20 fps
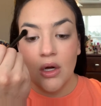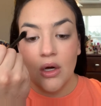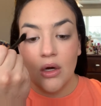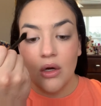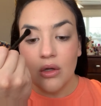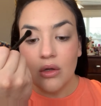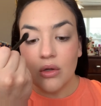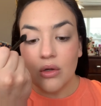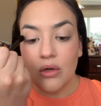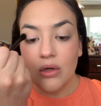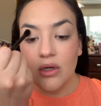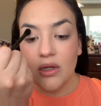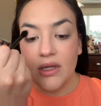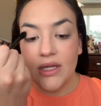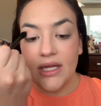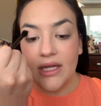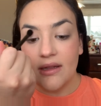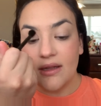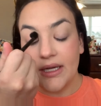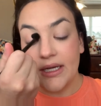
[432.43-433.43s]
Laura
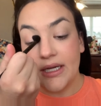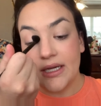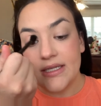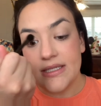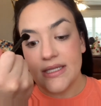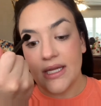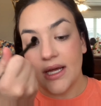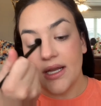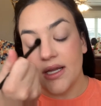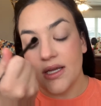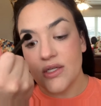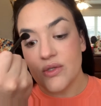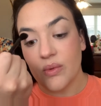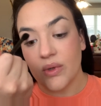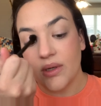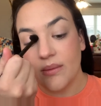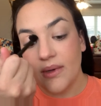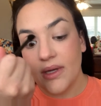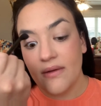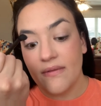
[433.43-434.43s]
Lee, like I said, is one
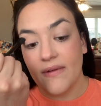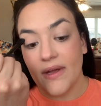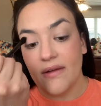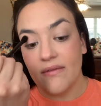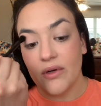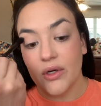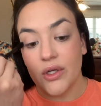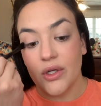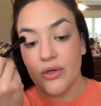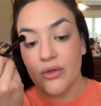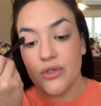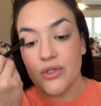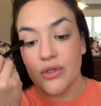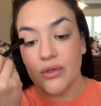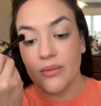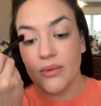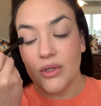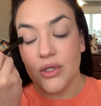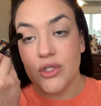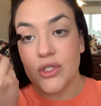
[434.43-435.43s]
of my favorite
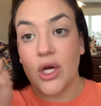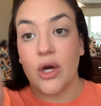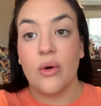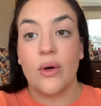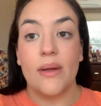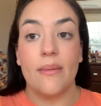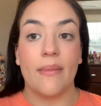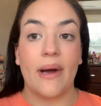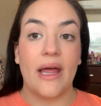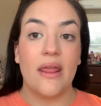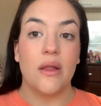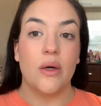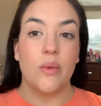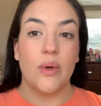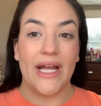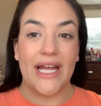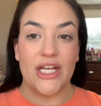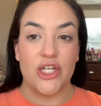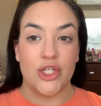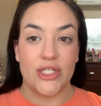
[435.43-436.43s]
YouTubers. Oh, and by the
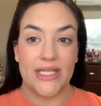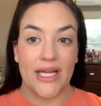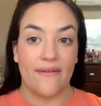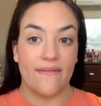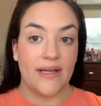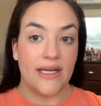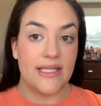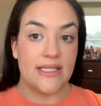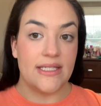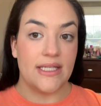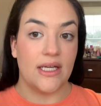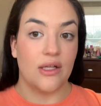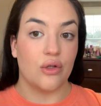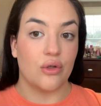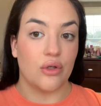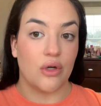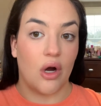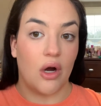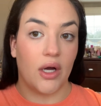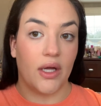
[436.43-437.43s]
way, I just have
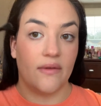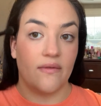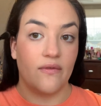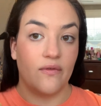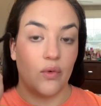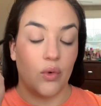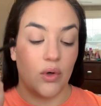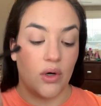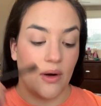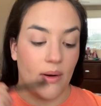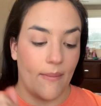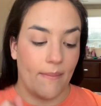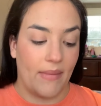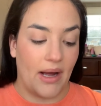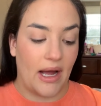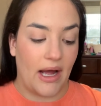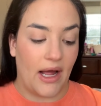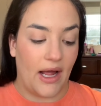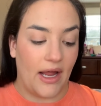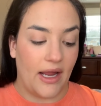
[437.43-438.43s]
concealer on for
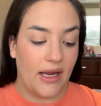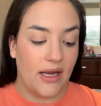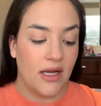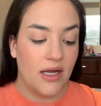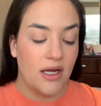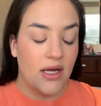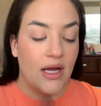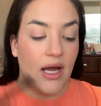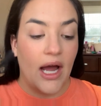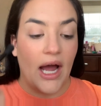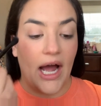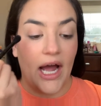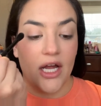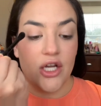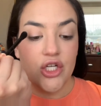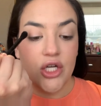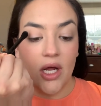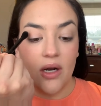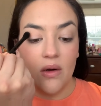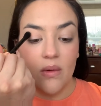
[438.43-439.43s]
my
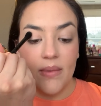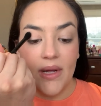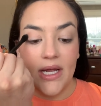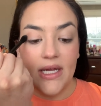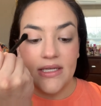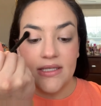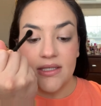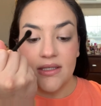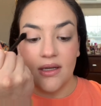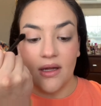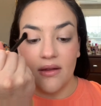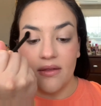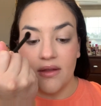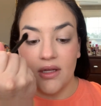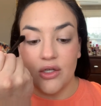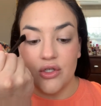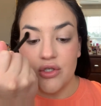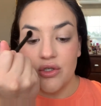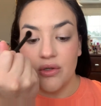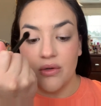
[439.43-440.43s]
eyeshadow base,
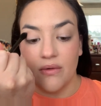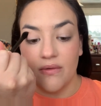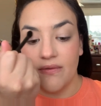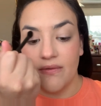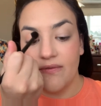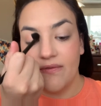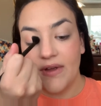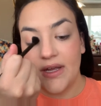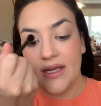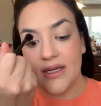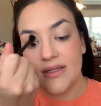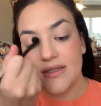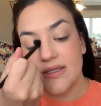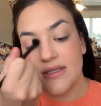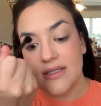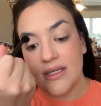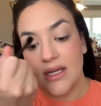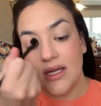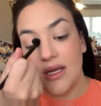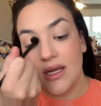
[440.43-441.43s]
nothing too
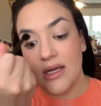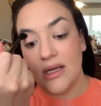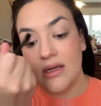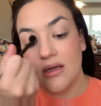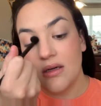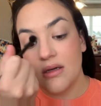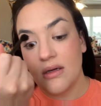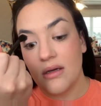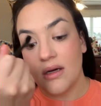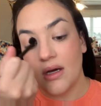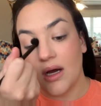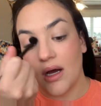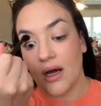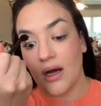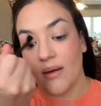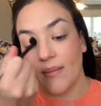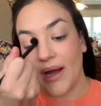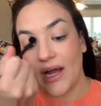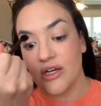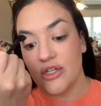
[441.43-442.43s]
fancy.
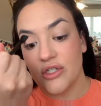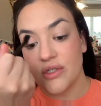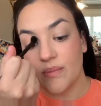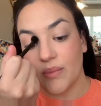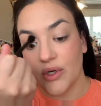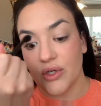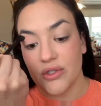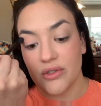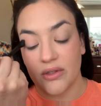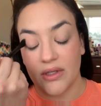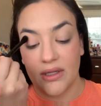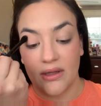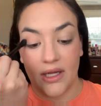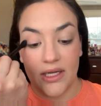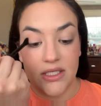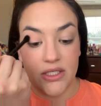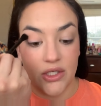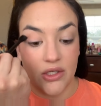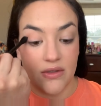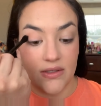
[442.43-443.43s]
I just personally
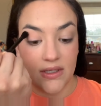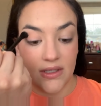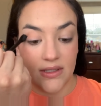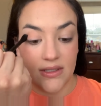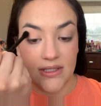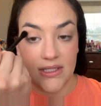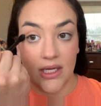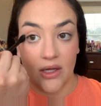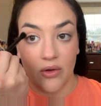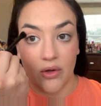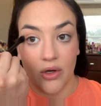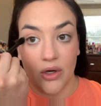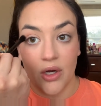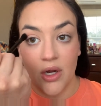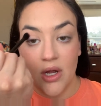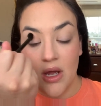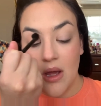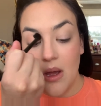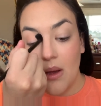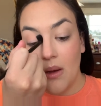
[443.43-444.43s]
like to use concealer.
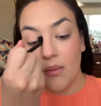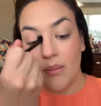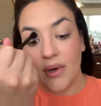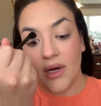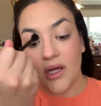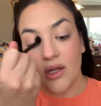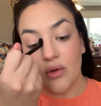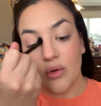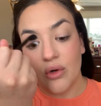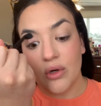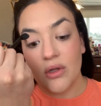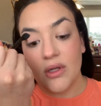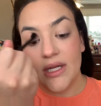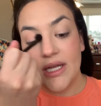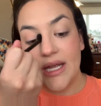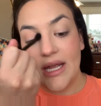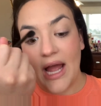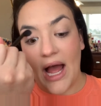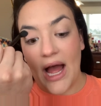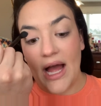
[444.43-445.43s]
But Laura
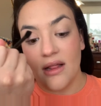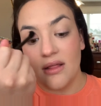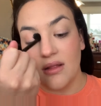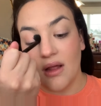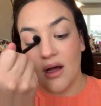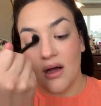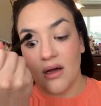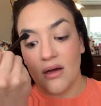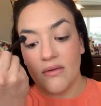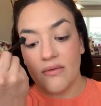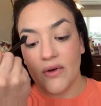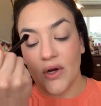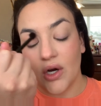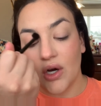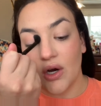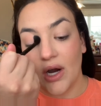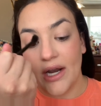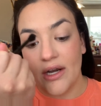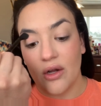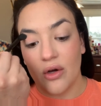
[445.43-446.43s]
Lee, I love
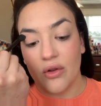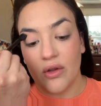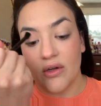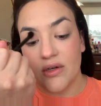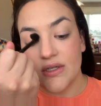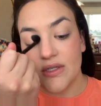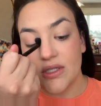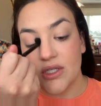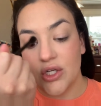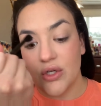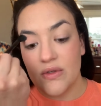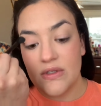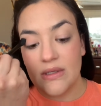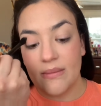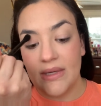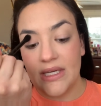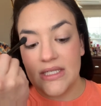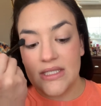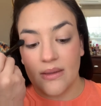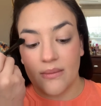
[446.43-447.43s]
her. I know there used to
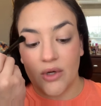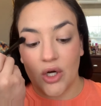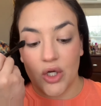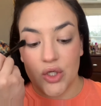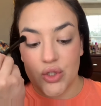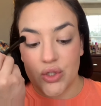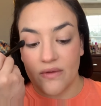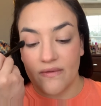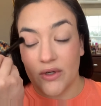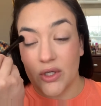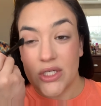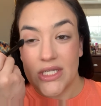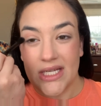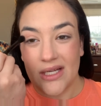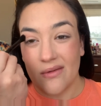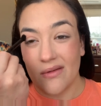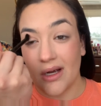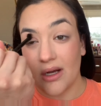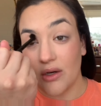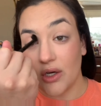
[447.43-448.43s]
be some controversy
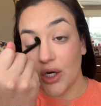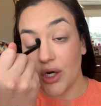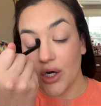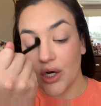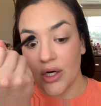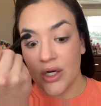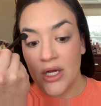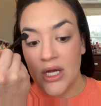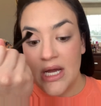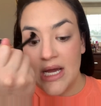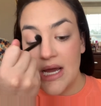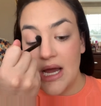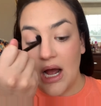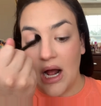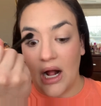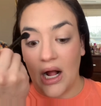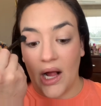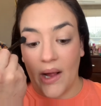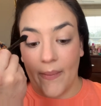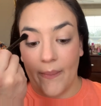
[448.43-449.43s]
around her.
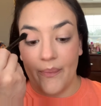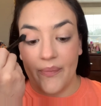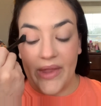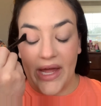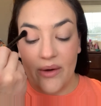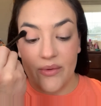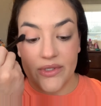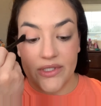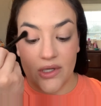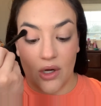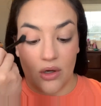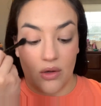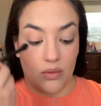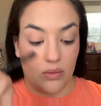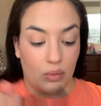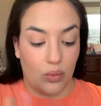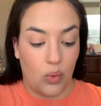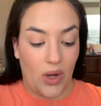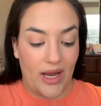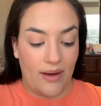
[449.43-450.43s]
That was
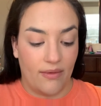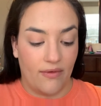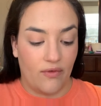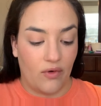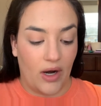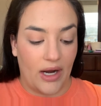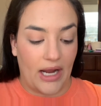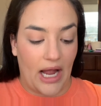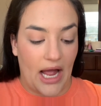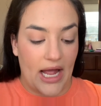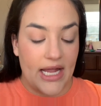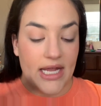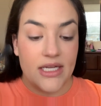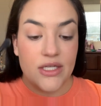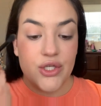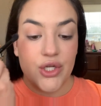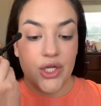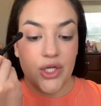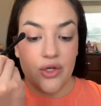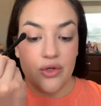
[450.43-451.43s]
way before I got
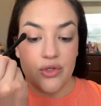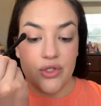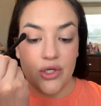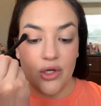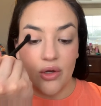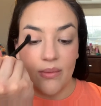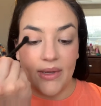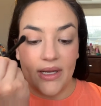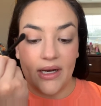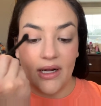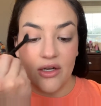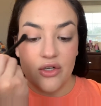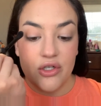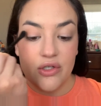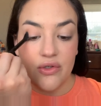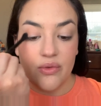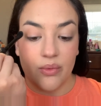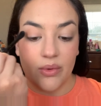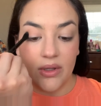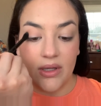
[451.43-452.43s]
into YouTube, and I
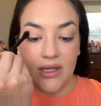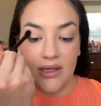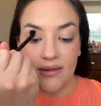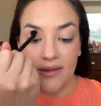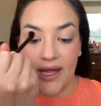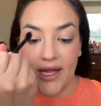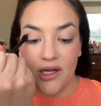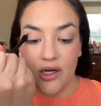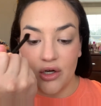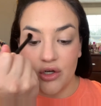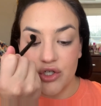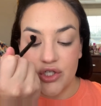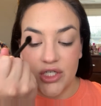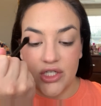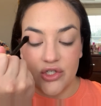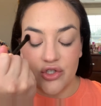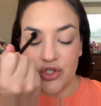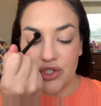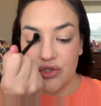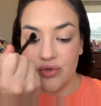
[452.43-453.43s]
just really like her.
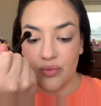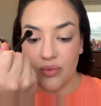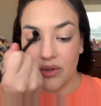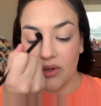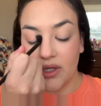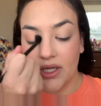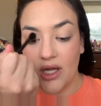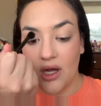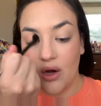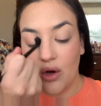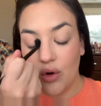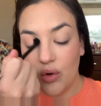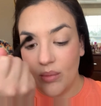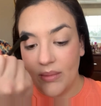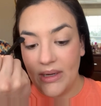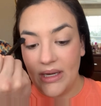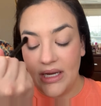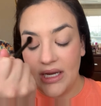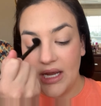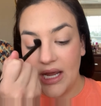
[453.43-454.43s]
She's just really
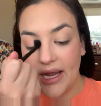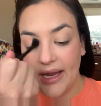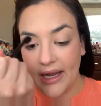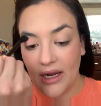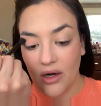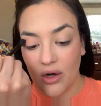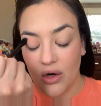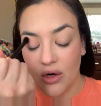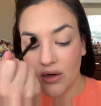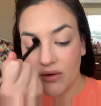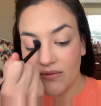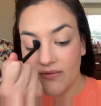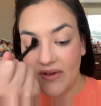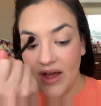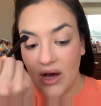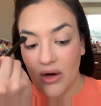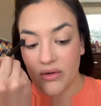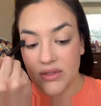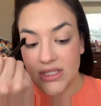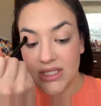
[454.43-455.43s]
homey and
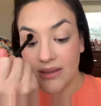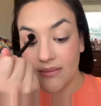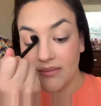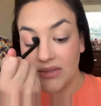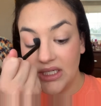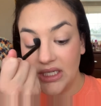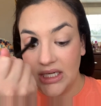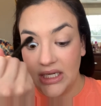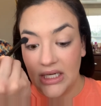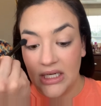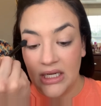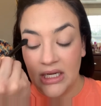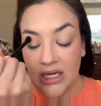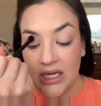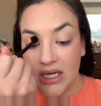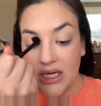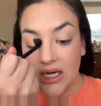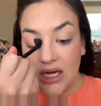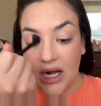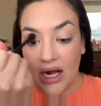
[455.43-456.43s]
heartfelt to me.
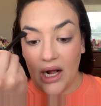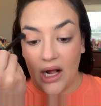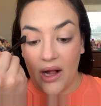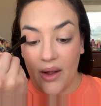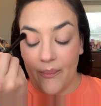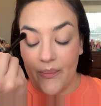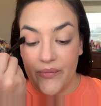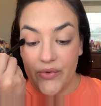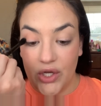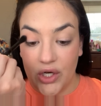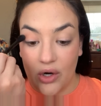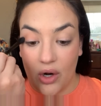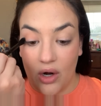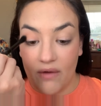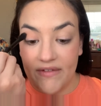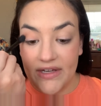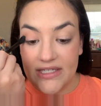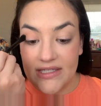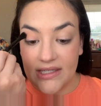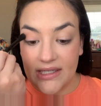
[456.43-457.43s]
You know,
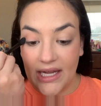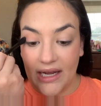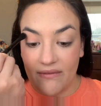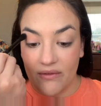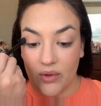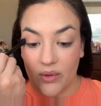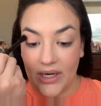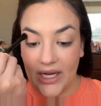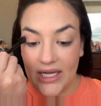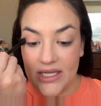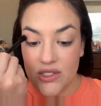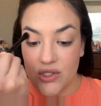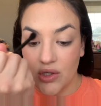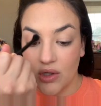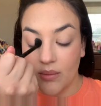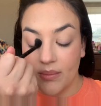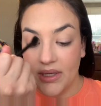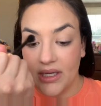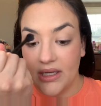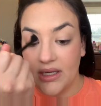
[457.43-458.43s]
obviously everyone has their
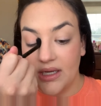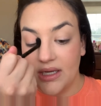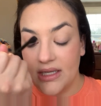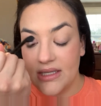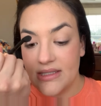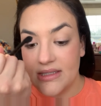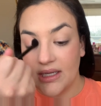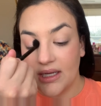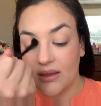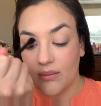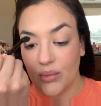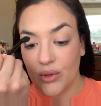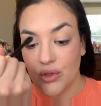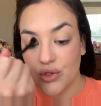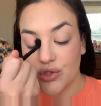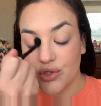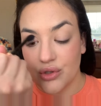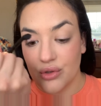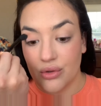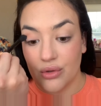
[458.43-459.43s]
opinions and
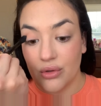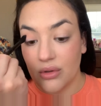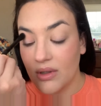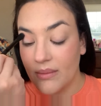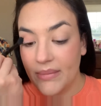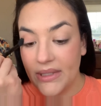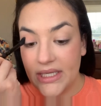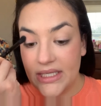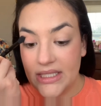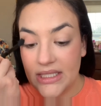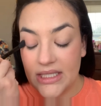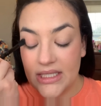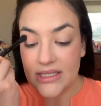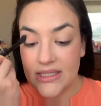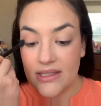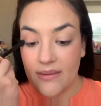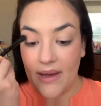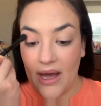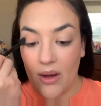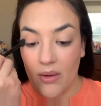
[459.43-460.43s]
personal opinions
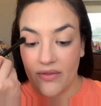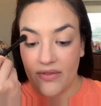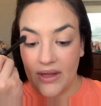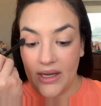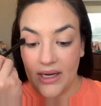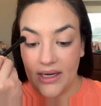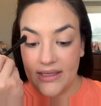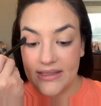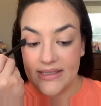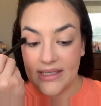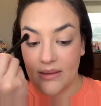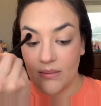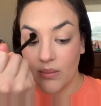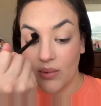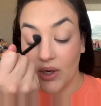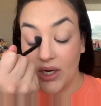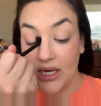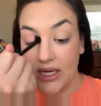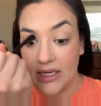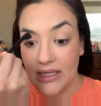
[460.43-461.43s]
about things and
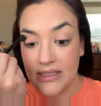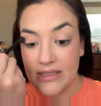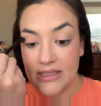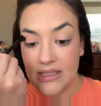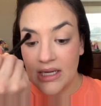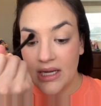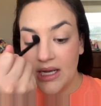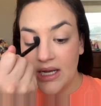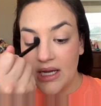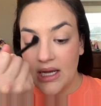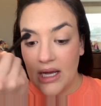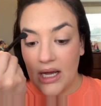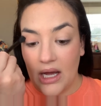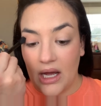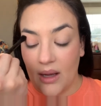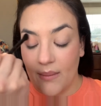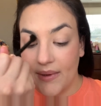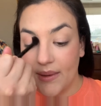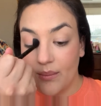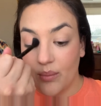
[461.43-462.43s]
brands
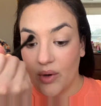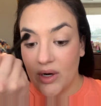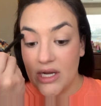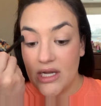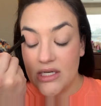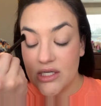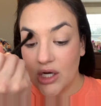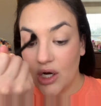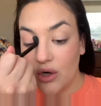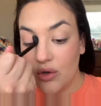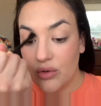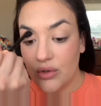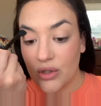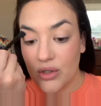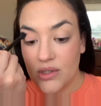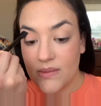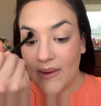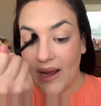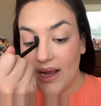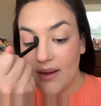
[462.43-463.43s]
and brand
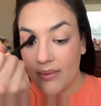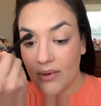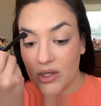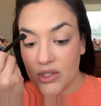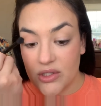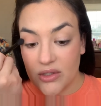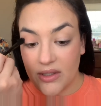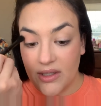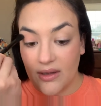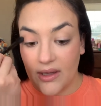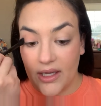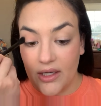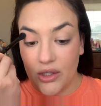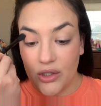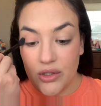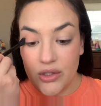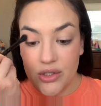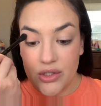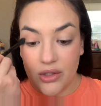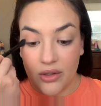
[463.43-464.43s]
owners, but I personally like
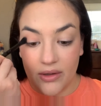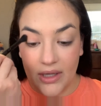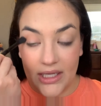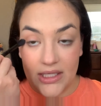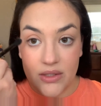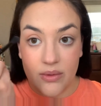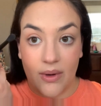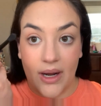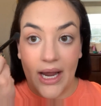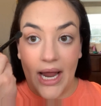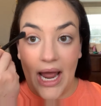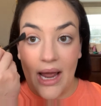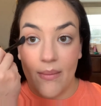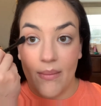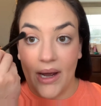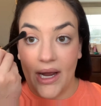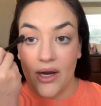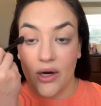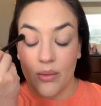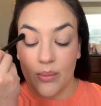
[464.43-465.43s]
her, so that's why I
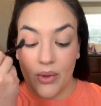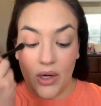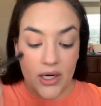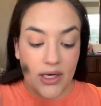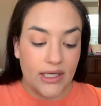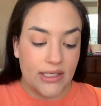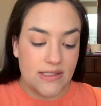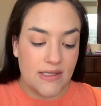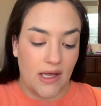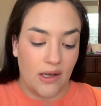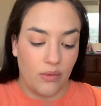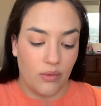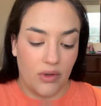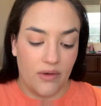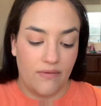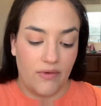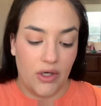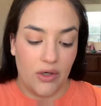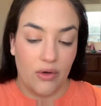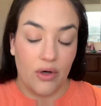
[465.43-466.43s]
buy her products and
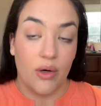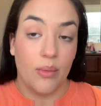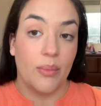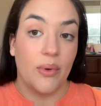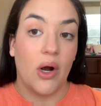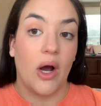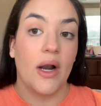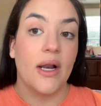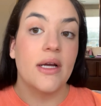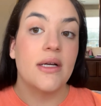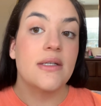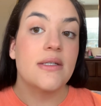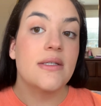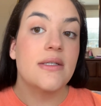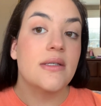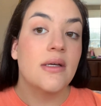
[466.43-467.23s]
review her products.